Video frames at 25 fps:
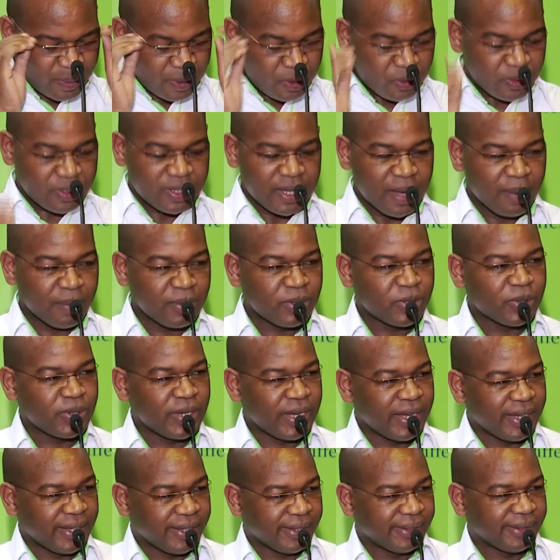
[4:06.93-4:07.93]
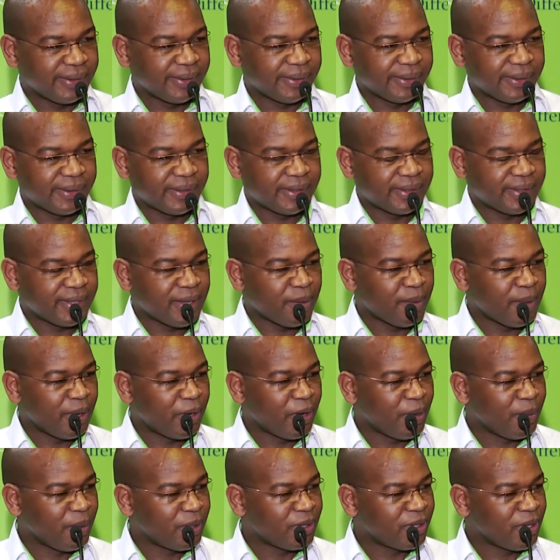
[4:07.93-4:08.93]
to Sam today. Sam
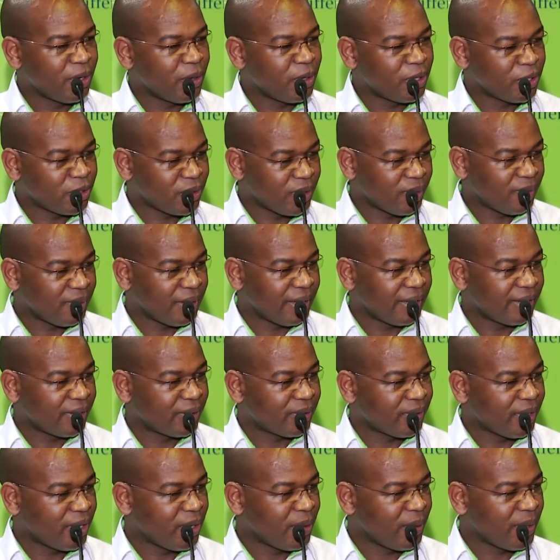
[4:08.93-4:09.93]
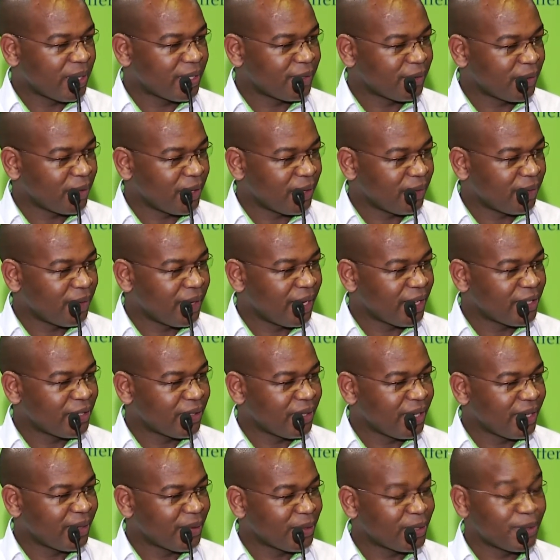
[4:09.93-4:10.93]
McCormick today is traveling to the US for a
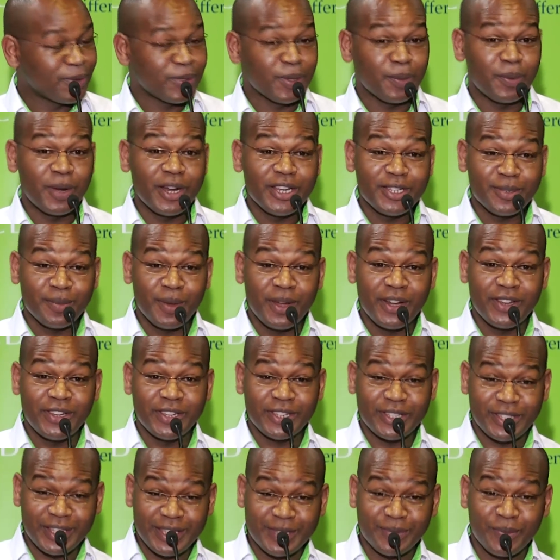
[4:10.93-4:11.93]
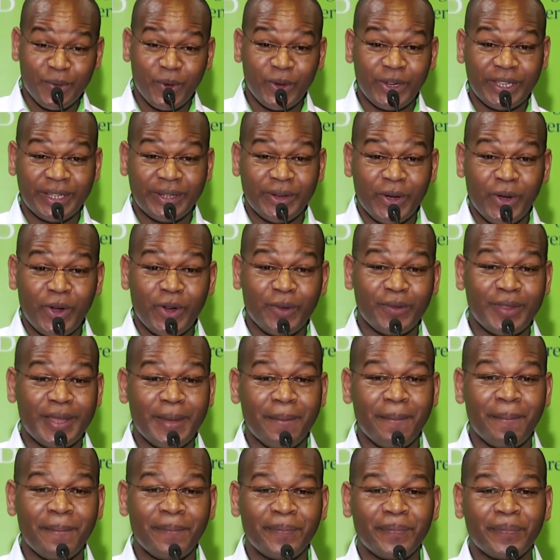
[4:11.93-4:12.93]
function. He was with the branch managers this morning, all of
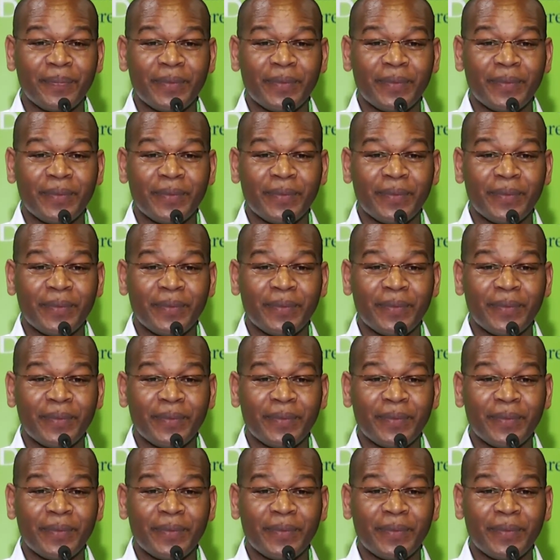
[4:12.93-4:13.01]
them.